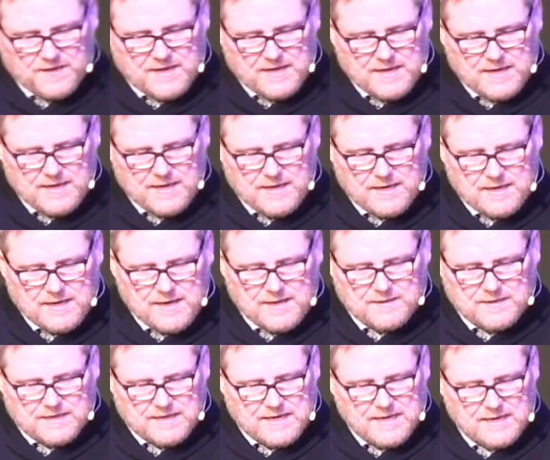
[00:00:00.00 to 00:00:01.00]
the king,
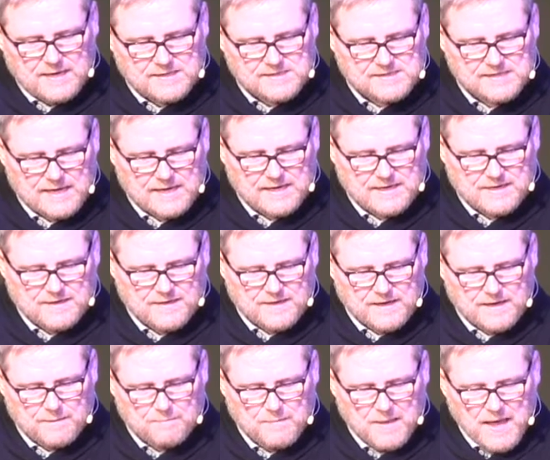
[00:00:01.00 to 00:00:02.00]
and the king said unto
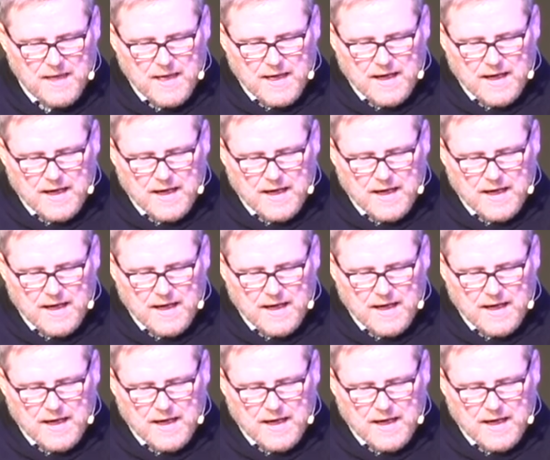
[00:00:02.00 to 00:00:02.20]
them,